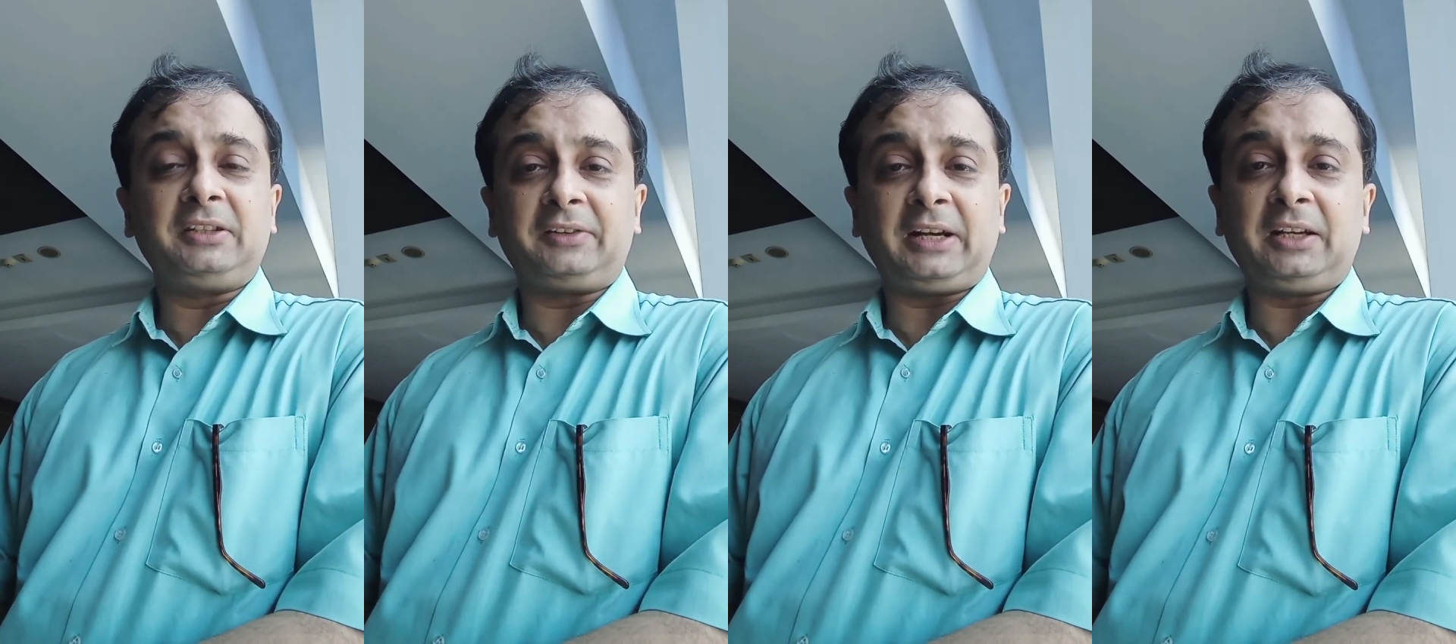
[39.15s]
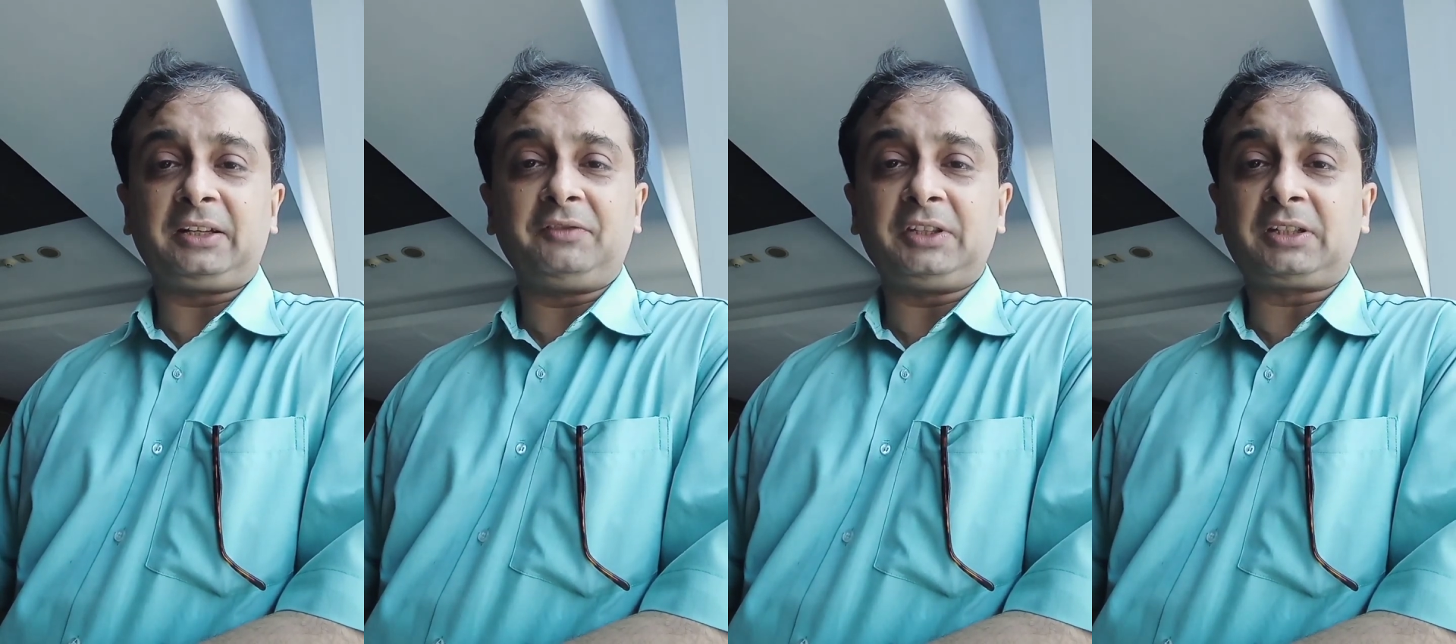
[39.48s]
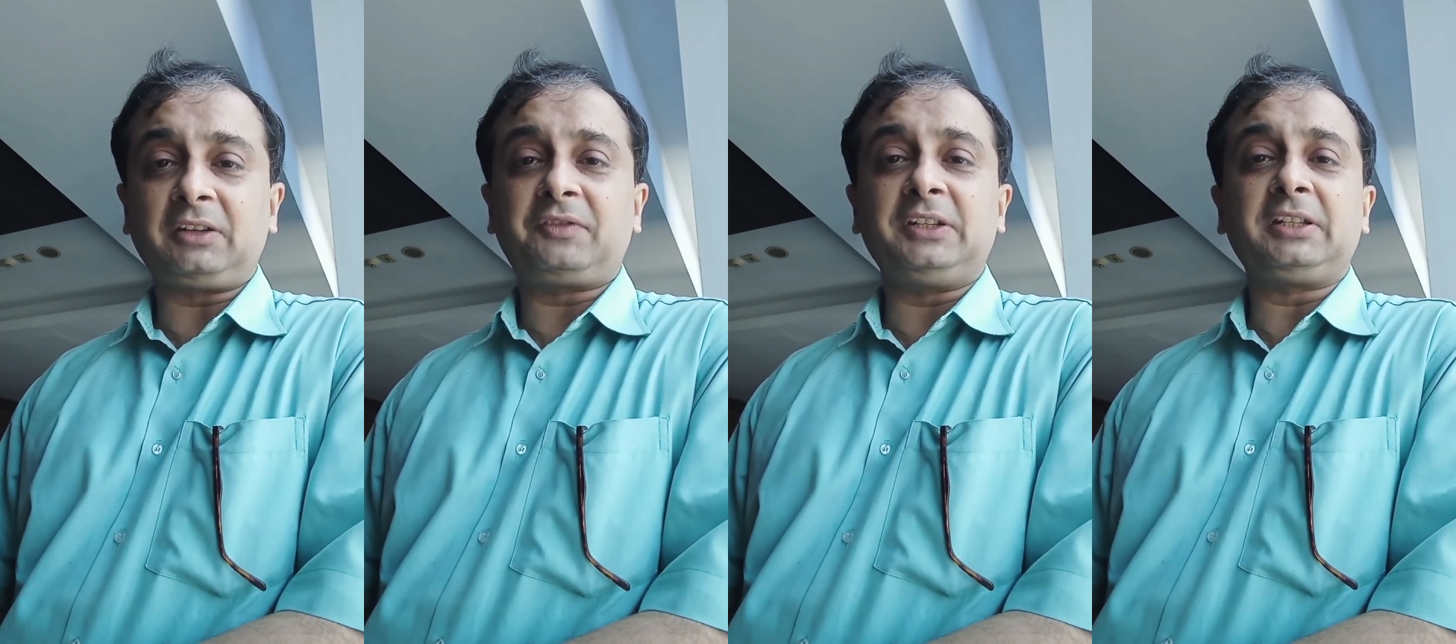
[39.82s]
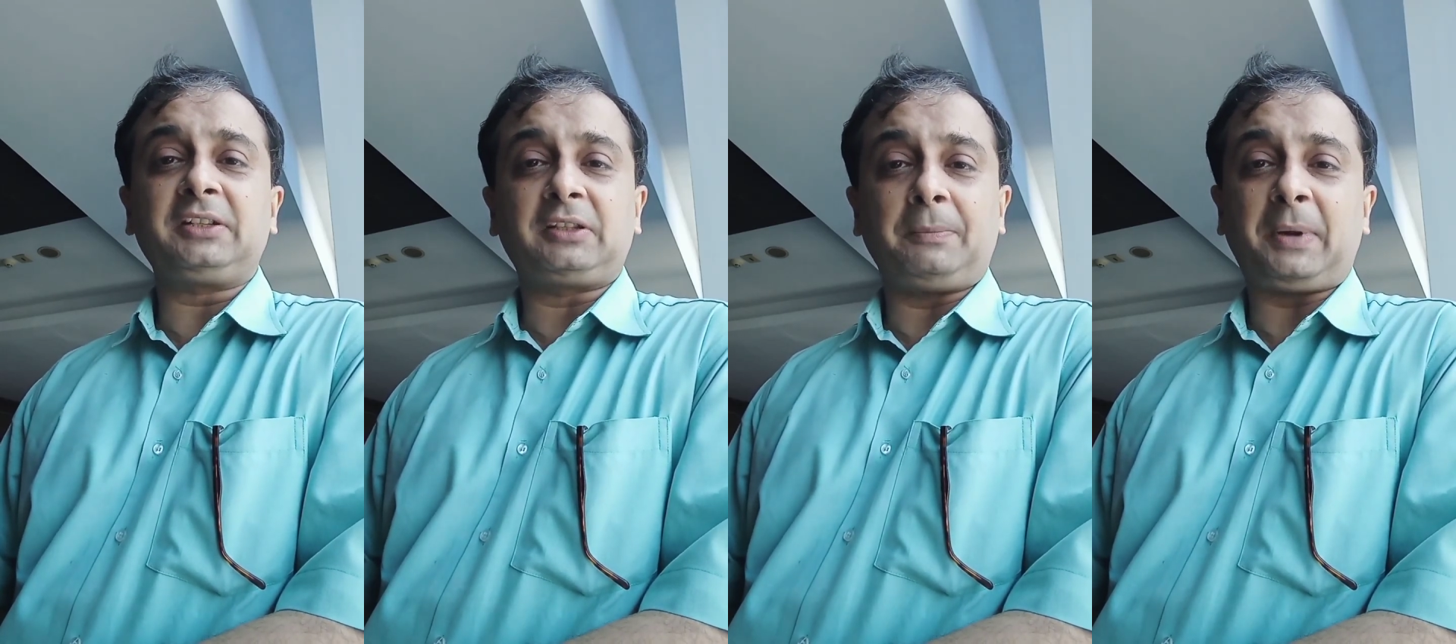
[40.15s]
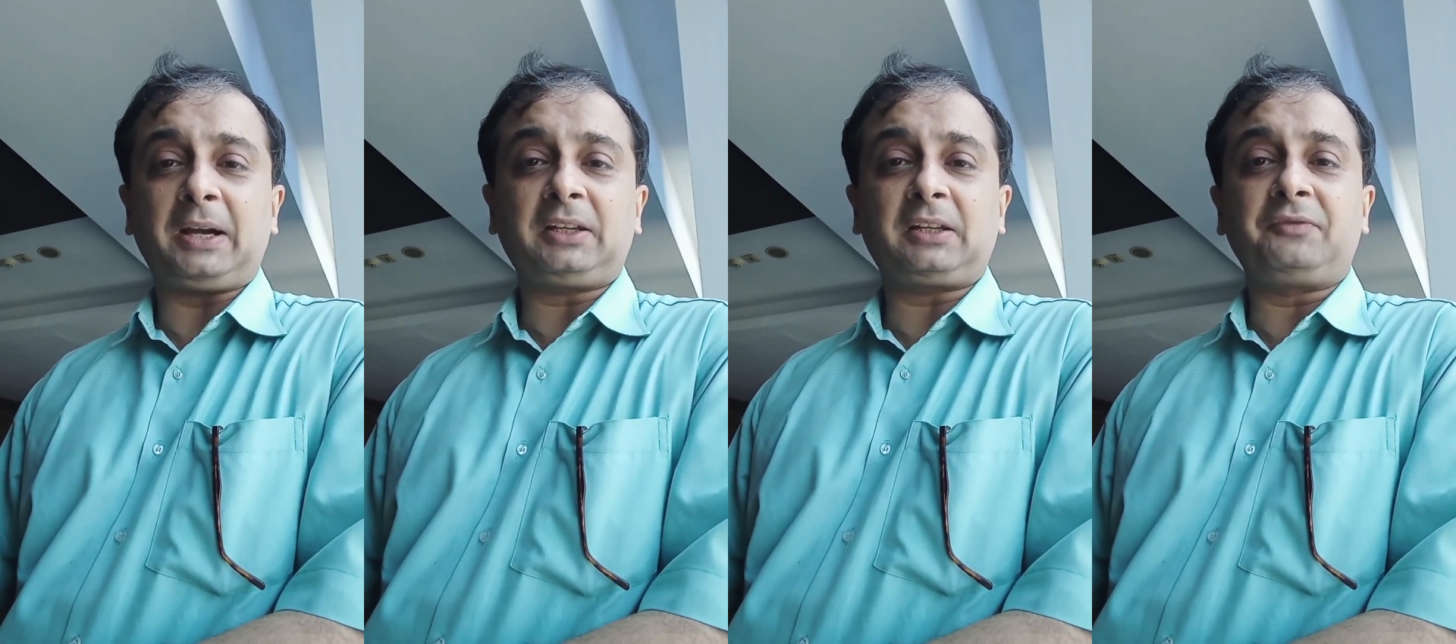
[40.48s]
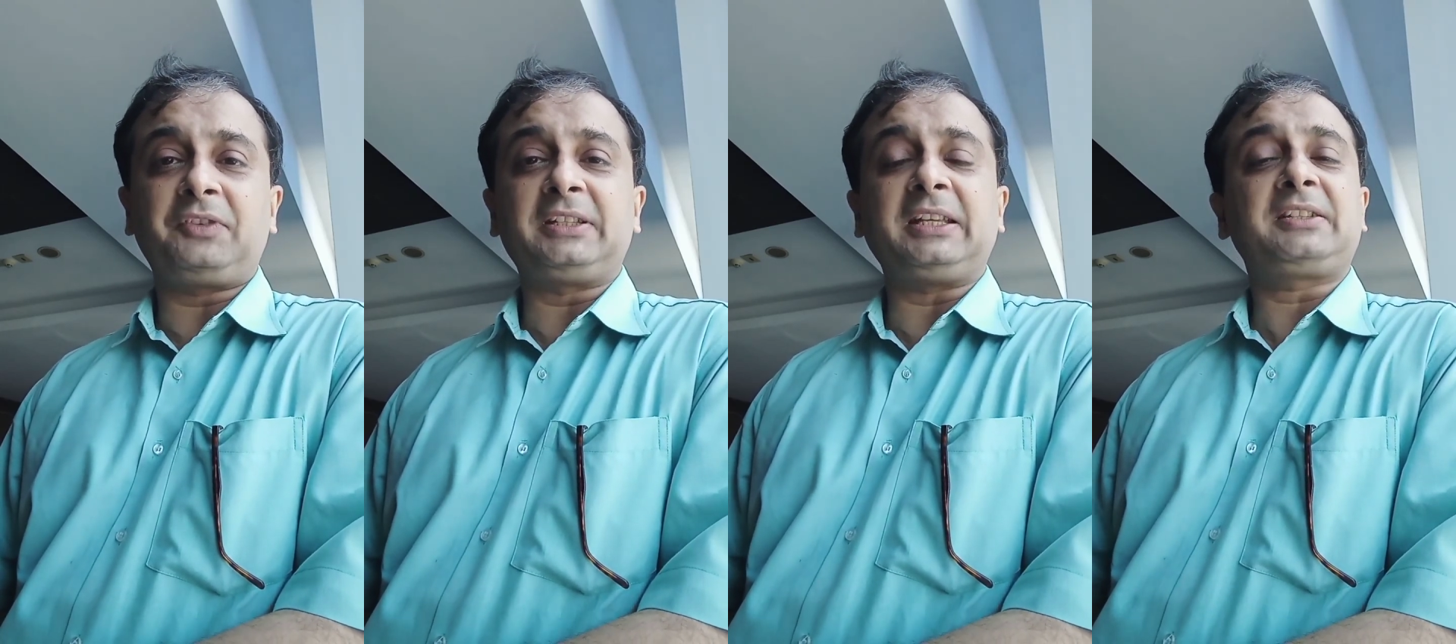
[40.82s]
the relativistic physics, the particle
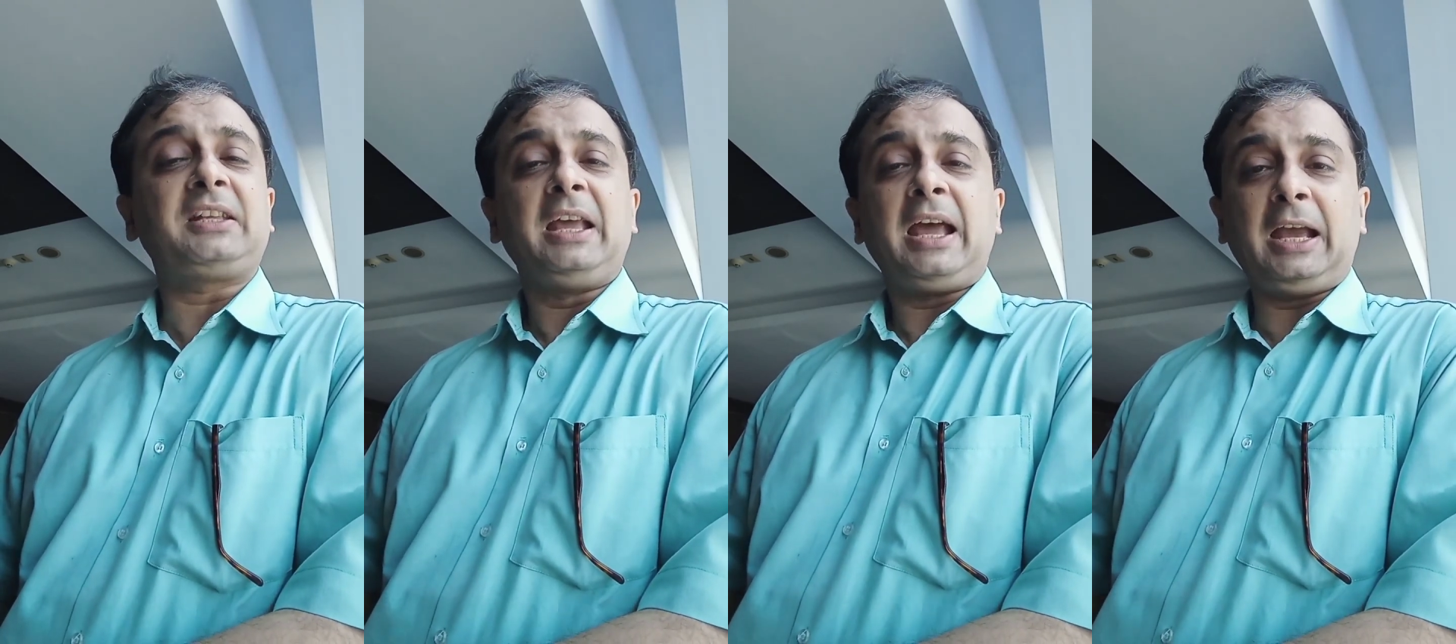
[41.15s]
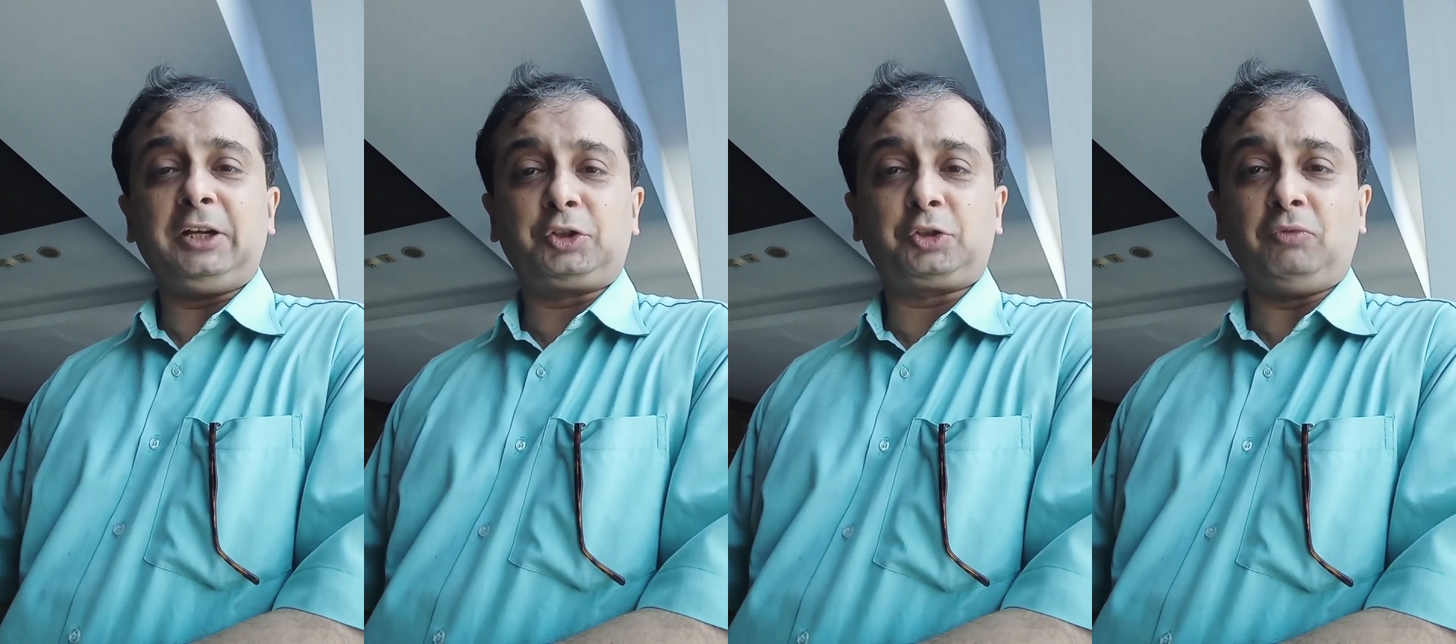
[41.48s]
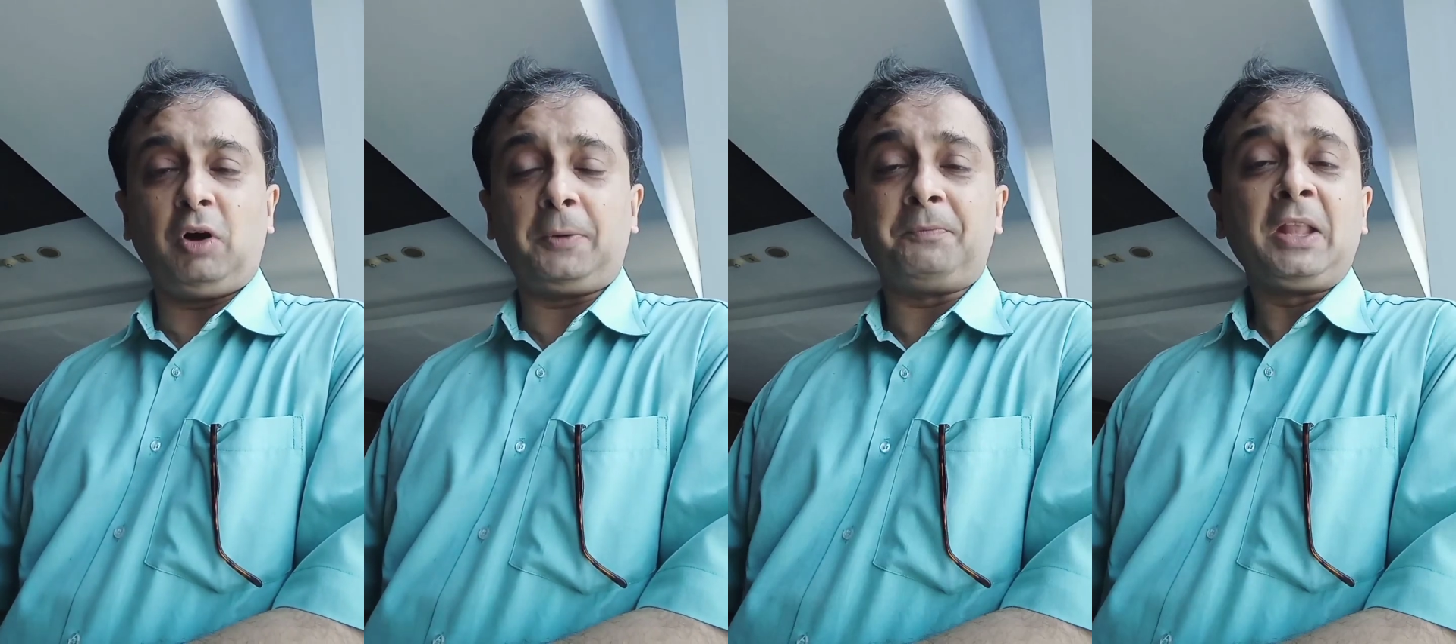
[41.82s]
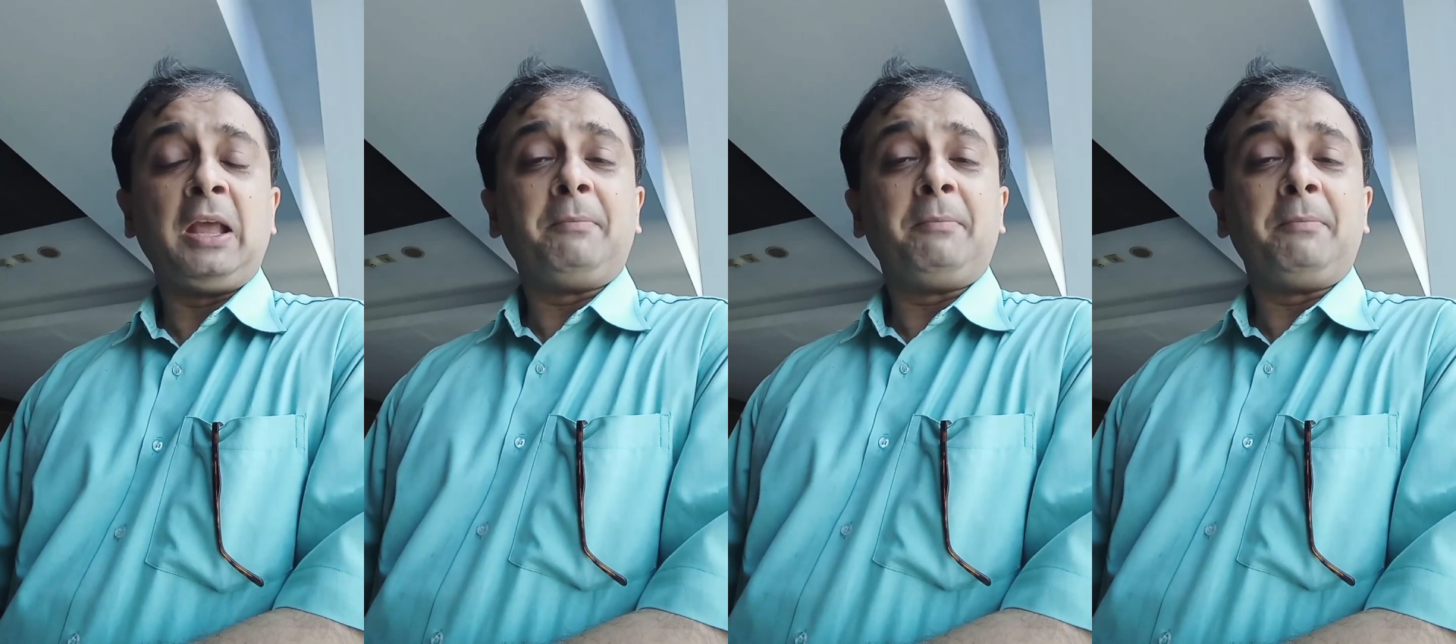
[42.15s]
physics, and so on.